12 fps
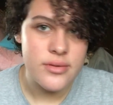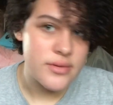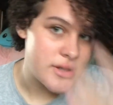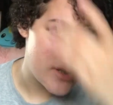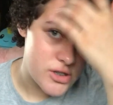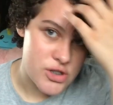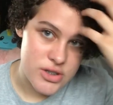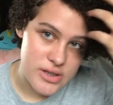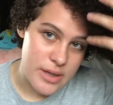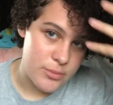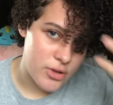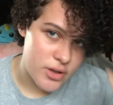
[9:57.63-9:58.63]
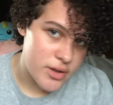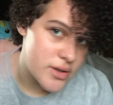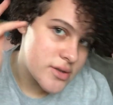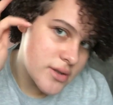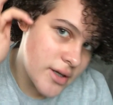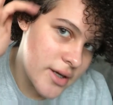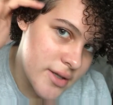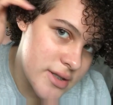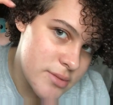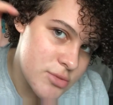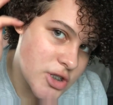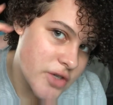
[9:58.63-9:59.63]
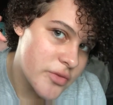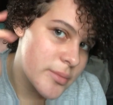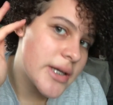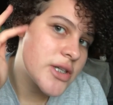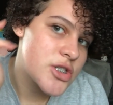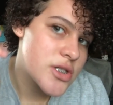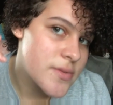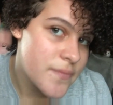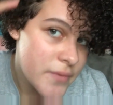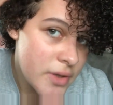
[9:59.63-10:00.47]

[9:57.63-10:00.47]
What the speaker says: this is just that product, and then some gel for my edges.